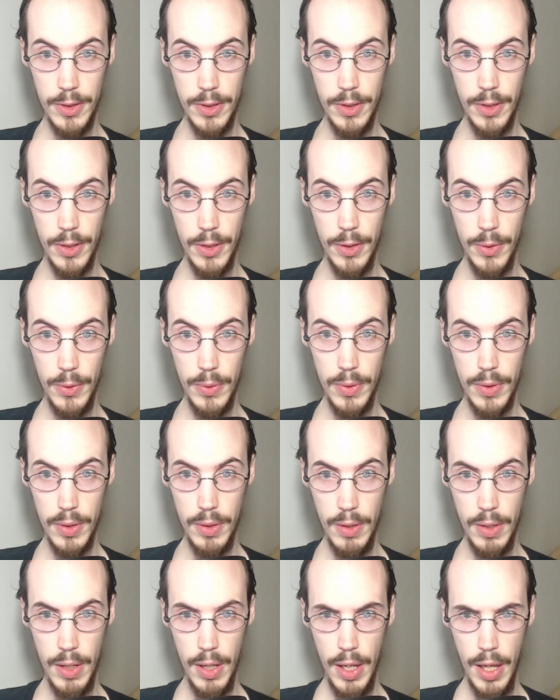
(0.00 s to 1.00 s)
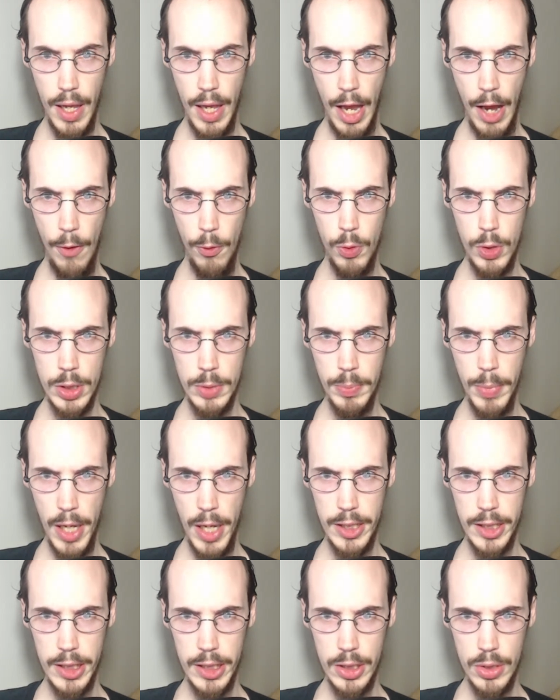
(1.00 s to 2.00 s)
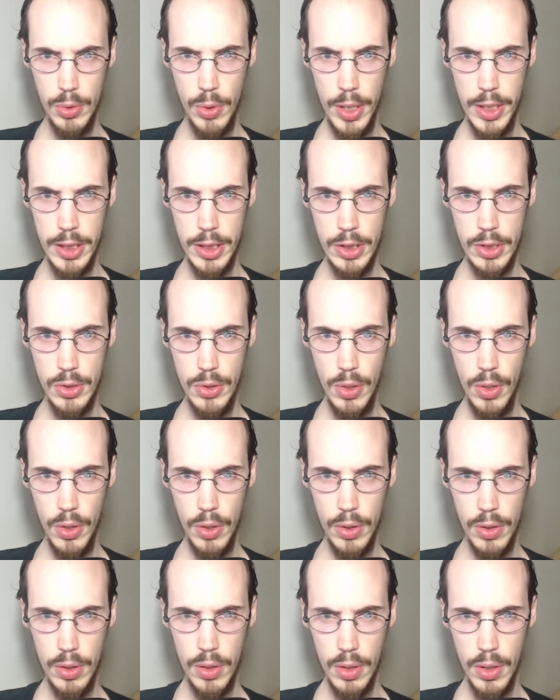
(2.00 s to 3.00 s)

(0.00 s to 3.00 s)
Oh. Everyone's magic is crazy strong.